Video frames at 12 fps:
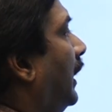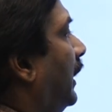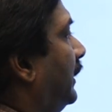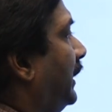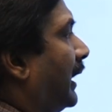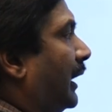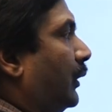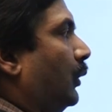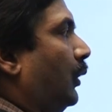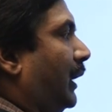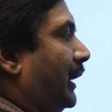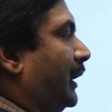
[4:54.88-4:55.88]
there are
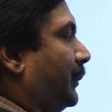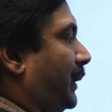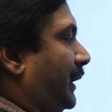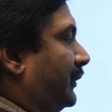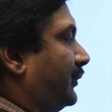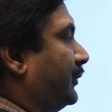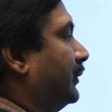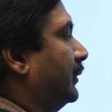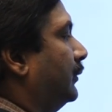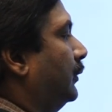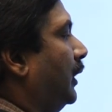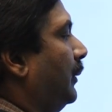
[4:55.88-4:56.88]
no higher pairs,
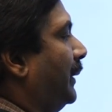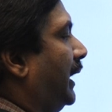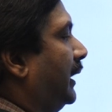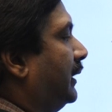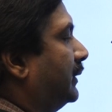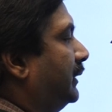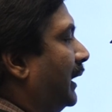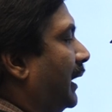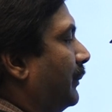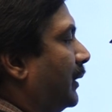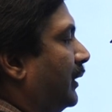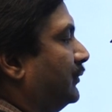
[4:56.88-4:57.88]
we will make the
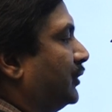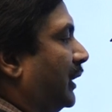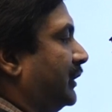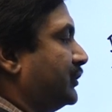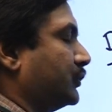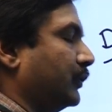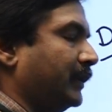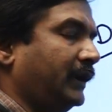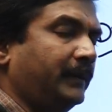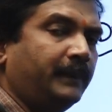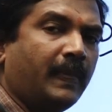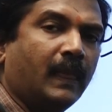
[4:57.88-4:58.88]
number of joints to
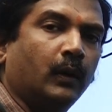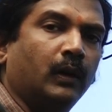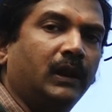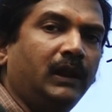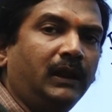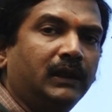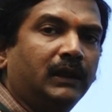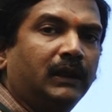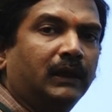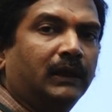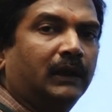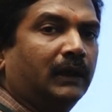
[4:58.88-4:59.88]
be only
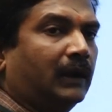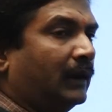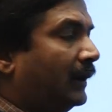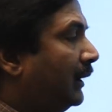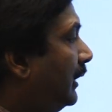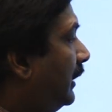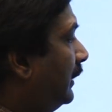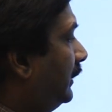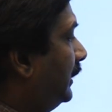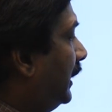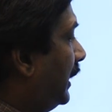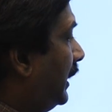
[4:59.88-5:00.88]

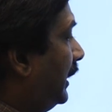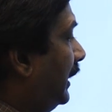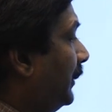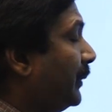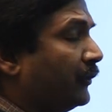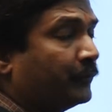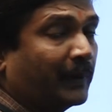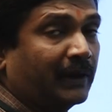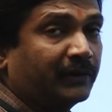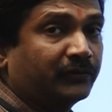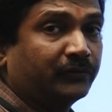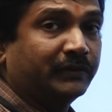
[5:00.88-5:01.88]
the number of
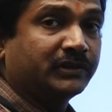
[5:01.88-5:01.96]
pairs which